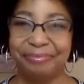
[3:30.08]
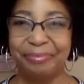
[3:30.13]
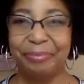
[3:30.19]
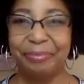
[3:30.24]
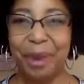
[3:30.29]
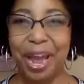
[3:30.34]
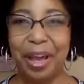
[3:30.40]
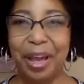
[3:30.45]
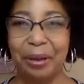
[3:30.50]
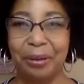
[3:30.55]

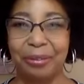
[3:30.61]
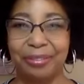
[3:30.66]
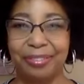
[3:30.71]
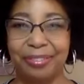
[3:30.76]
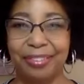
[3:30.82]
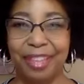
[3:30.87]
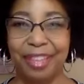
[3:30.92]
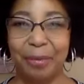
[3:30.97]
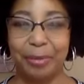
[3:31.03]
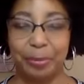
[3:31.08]
Wow,
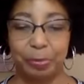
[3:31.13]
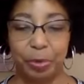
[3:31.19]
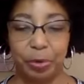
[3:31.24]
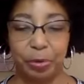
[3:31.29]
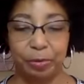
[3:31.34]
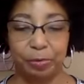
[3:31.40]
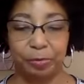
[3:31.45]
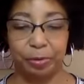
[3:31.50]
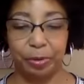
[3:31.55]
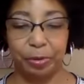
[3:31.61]
that was
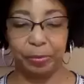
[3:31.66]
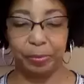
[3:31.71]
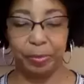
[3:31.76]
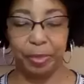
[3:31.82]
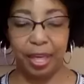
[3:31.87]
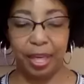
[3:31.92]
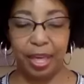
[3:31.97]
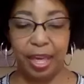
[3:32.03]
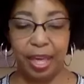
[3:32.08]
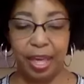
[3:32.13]
beautiful.
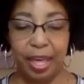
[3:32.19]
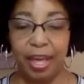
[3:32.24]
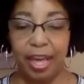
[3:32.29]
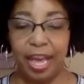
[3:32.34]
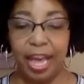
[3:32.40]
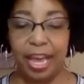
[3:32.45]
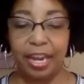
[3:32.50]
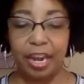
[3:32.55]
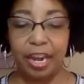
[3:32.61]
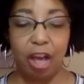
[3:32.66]

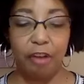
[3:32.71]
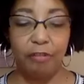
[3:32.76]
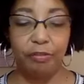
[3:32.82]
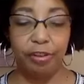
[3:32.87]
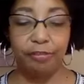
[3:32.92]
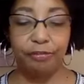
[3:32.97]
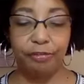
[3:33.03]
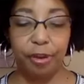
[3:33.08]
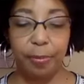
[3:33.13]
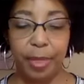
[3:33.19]
And
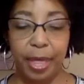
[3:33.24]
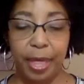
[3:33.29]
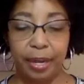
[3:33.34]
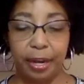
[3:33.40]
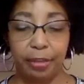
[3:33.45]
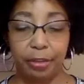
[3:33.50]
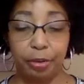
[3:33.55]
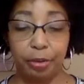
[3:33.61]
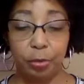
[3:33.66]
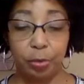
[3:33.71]
often from that
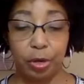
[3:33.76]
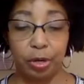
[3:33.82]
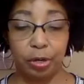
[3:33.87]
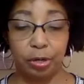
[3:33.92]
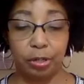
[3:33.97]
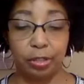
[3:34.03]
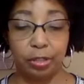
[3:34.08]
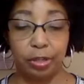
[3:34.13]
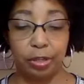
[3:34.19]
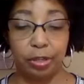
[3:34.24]
other
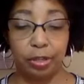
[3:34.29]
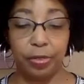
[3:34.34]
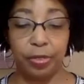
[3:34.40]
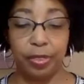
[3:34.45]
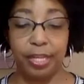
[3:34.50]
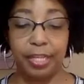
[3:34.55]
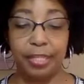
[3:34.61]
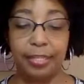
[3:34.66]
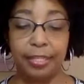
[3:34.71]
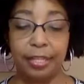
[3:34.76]
world, on
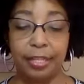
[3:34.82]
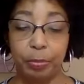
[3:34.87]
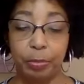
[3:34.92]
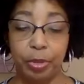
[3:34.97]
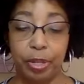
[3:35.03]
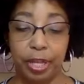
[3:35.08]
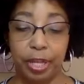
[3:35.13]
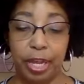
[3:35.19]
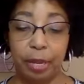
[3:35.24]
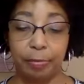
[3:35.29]
this some
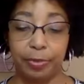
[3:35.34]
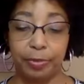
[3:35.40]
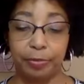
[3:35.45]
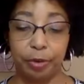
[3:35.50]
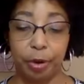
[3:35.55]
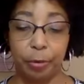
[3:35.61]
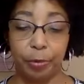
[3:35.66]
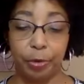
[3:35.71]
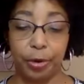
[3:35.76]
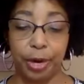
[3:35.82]
gleams
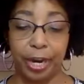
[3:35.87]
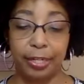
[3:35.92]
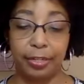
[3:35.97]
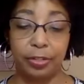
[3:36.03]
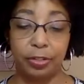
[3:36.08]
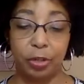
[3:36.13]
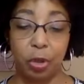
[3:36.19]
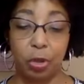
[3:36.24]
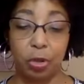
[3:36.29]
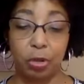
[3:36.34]
from great
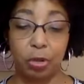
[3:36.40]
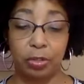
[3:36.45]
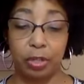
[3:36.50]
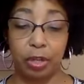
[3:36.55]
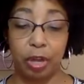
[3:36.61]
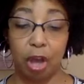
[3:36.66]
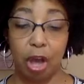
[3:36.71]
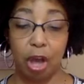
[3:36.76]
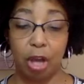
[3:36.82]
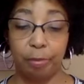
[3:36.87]
souls
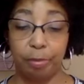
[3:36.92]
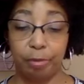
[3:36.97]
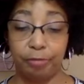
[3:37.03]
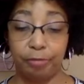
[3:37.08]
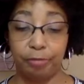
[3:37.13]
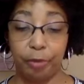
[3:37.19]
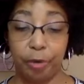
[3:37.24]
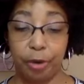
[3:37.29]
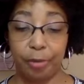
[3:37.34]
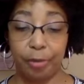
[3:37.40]
gone
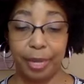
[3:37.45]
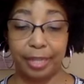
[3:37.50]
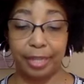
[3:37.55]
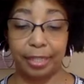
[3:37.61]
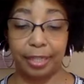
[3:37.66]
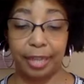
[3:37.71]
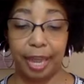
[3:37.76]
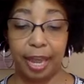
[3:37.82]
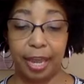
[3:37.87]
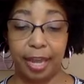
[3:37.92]
before may
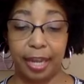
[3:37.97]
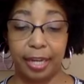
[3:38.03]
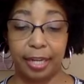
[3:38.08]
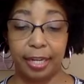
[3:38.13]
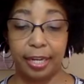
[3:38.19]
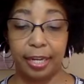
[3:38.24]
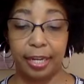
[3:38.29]
shine,